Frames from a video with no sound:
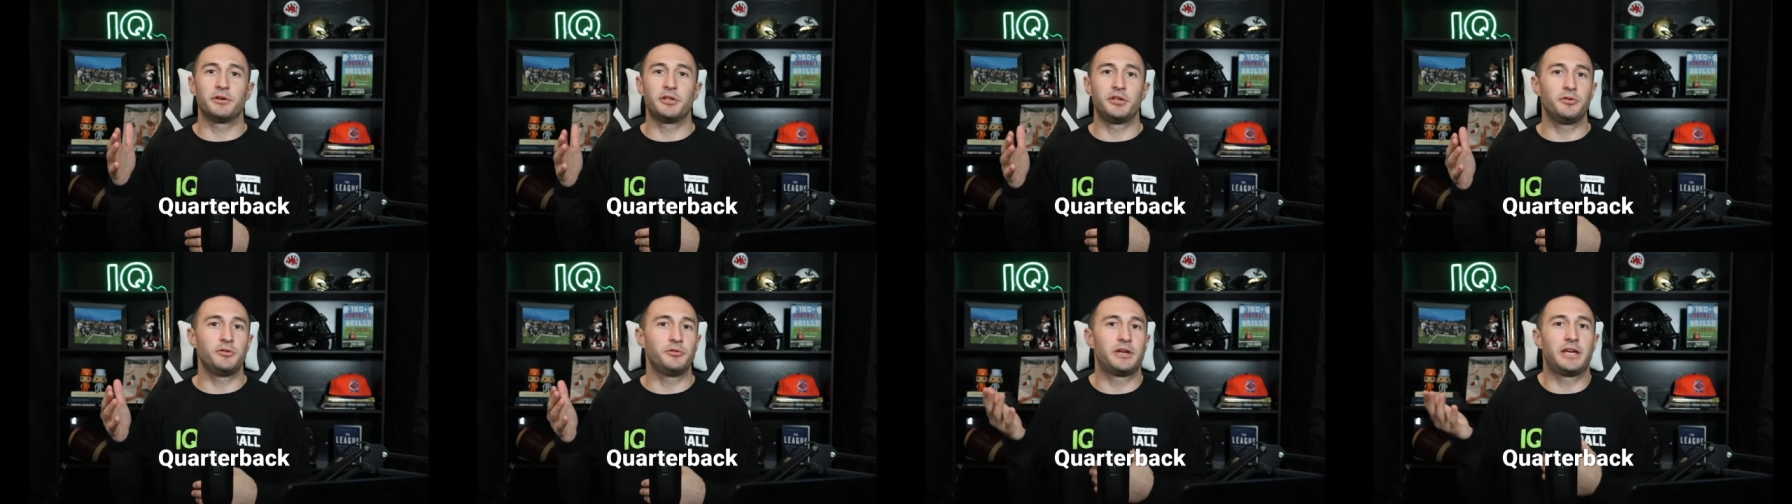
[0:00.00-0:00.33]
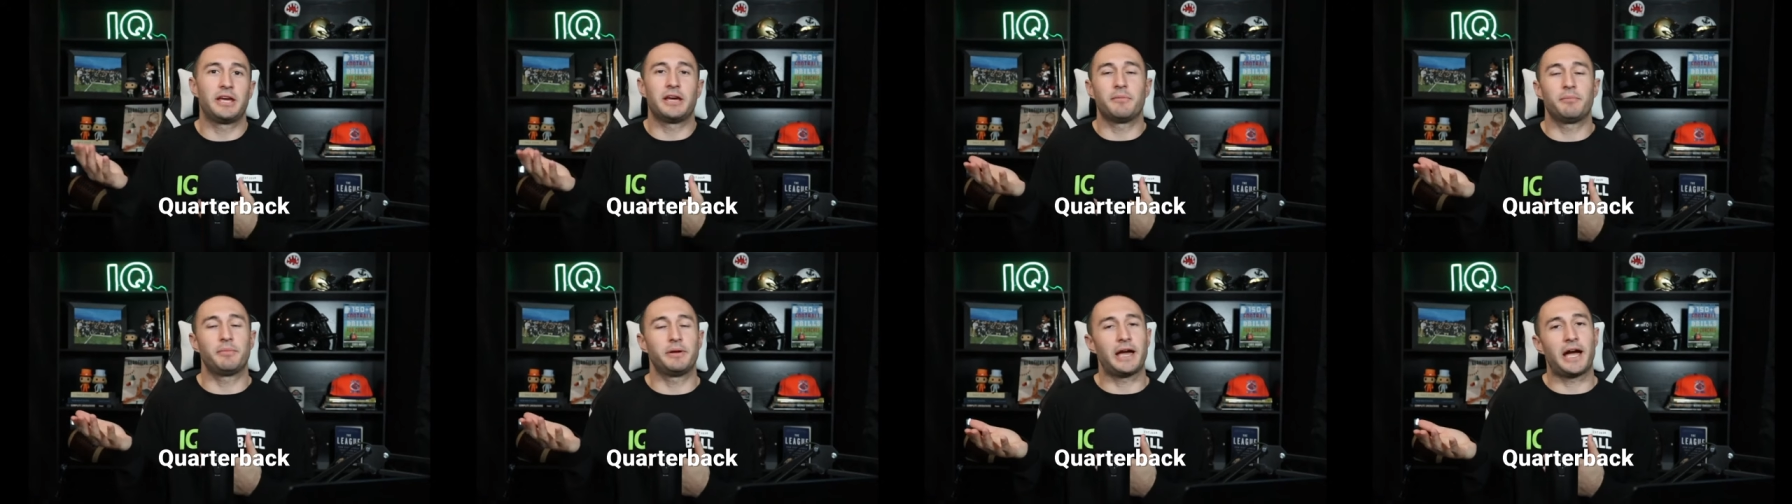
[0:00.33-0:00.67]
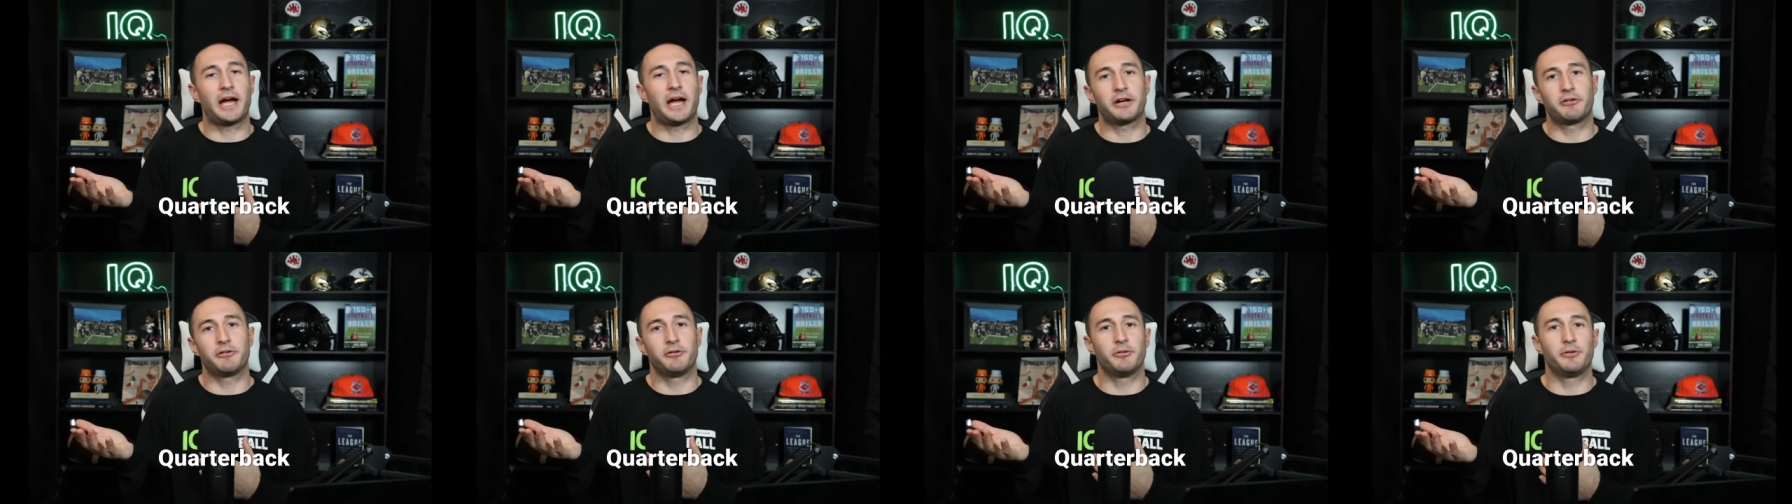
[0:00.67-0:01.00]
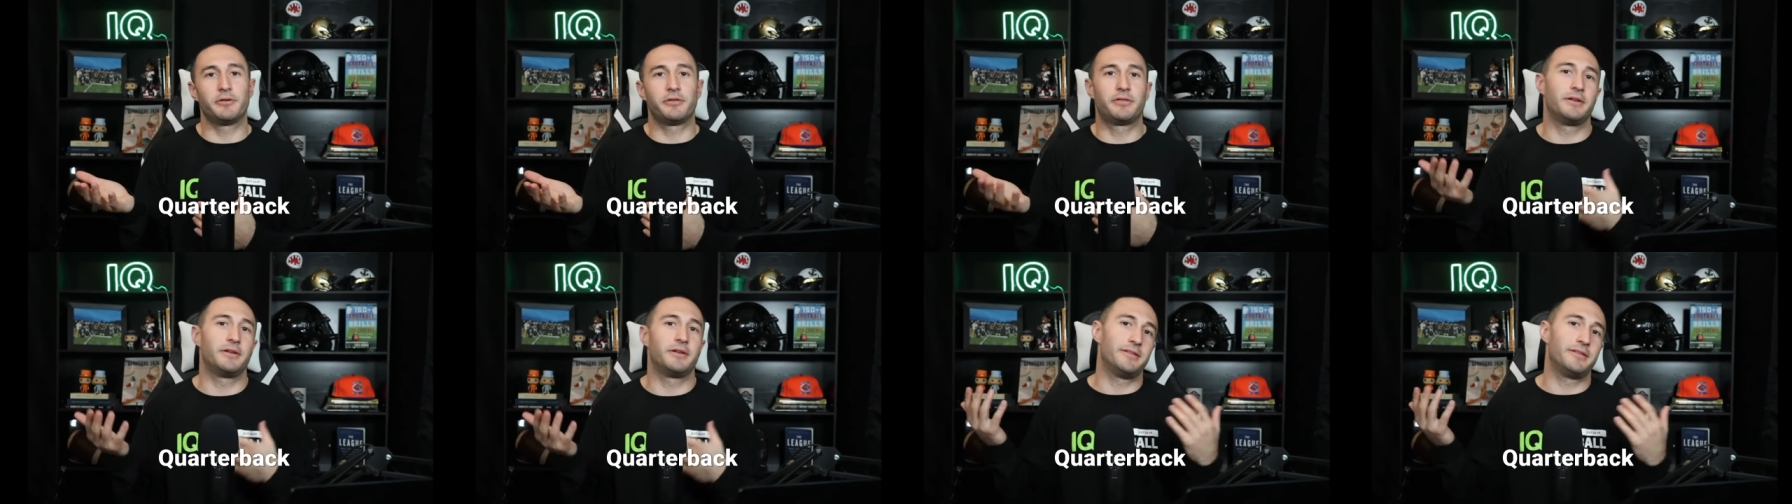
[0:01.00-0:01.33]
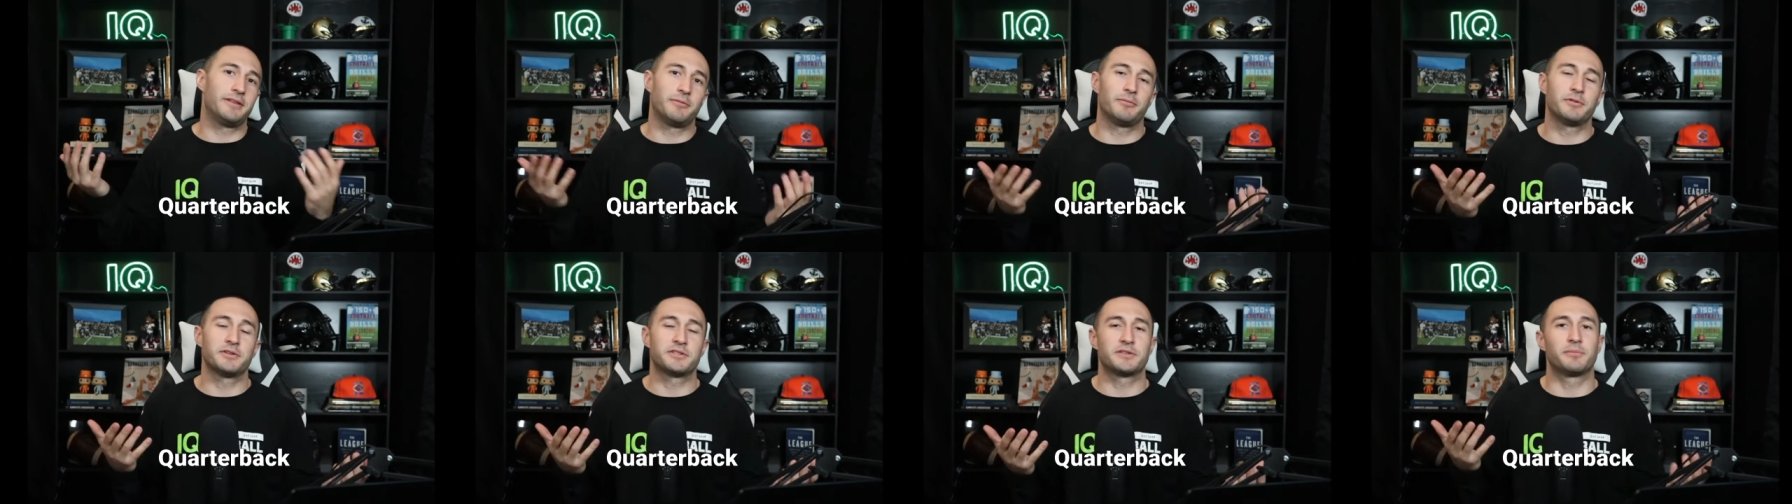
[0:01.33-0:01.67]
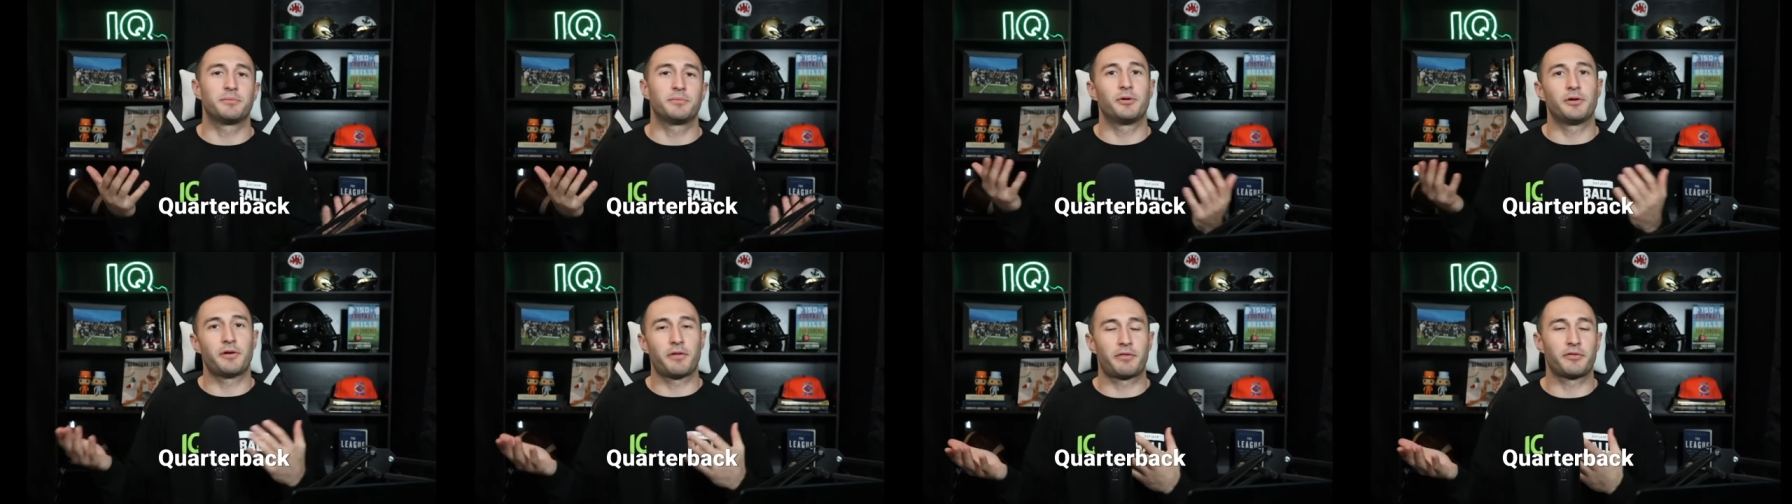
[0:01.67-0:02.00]
but you can't be accurate with it, then what's
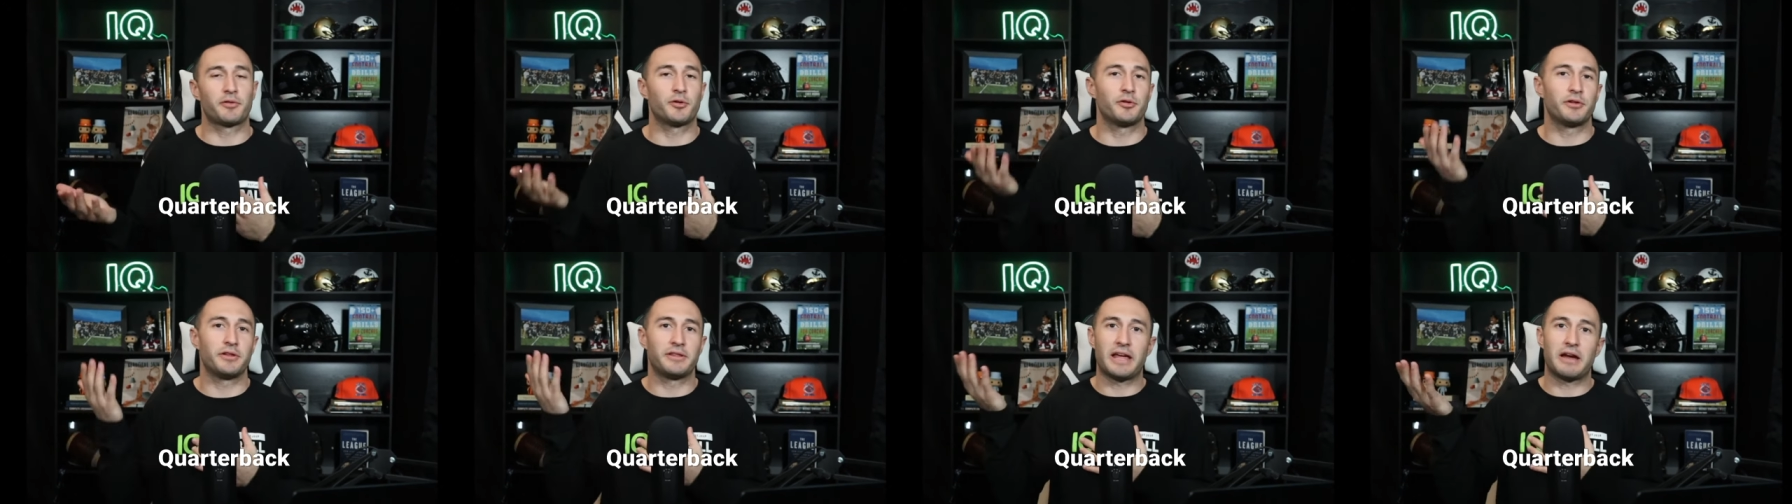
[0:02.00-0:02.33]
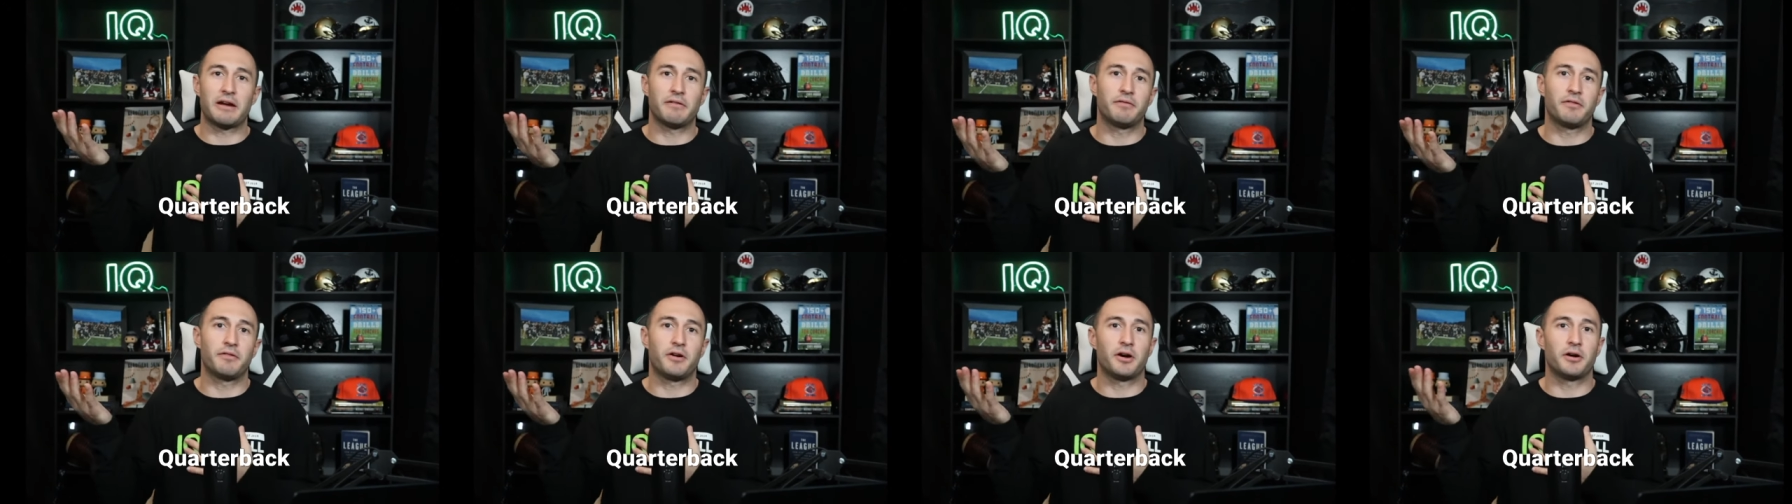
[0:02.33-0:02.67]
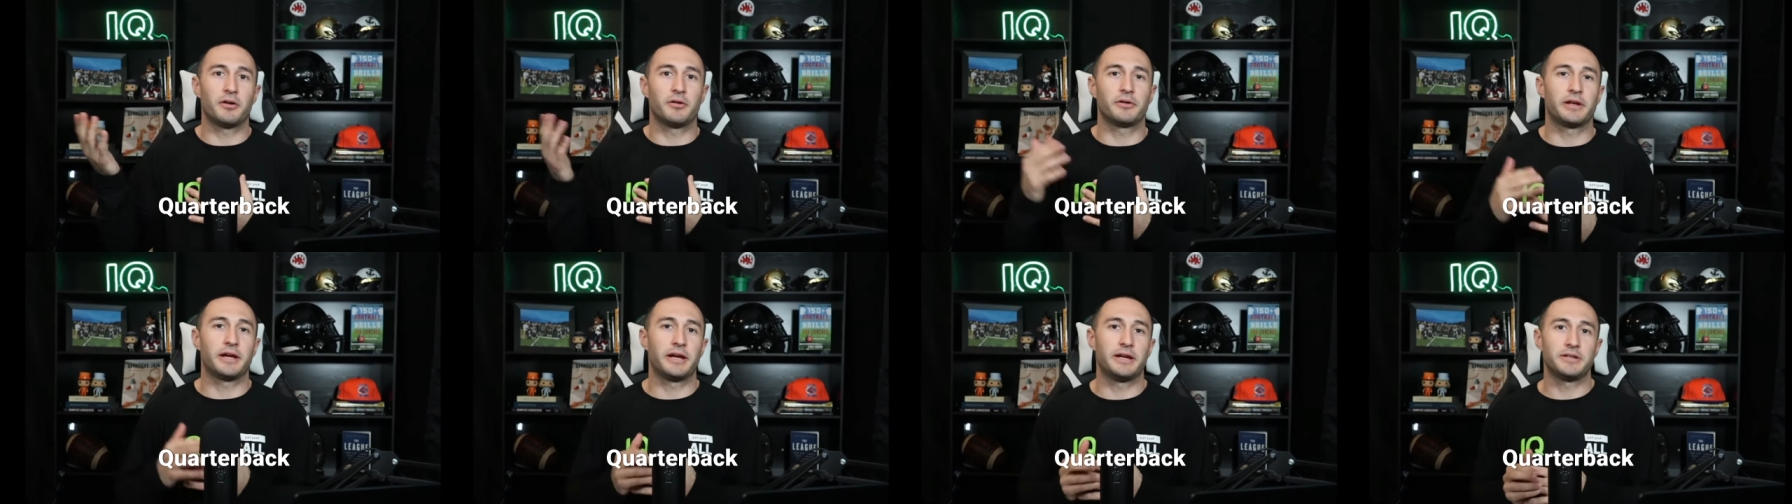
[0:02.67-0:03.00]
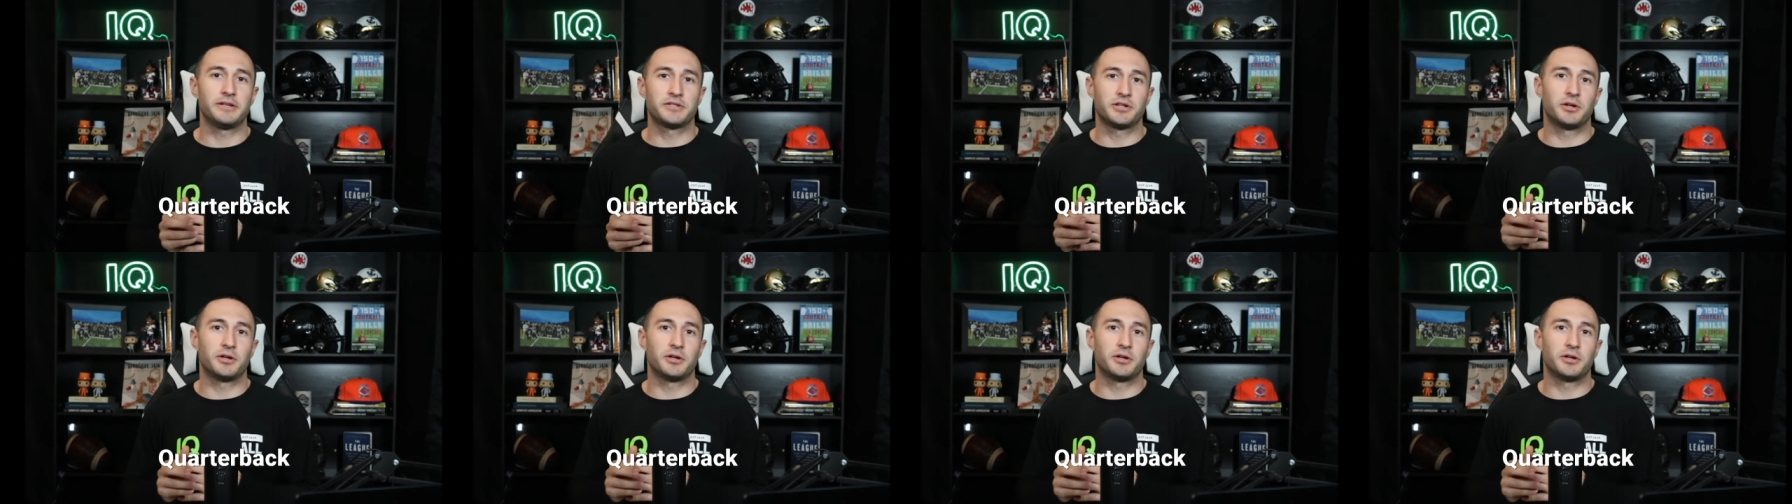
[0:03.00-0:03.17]
the point of throwing it that far, okay?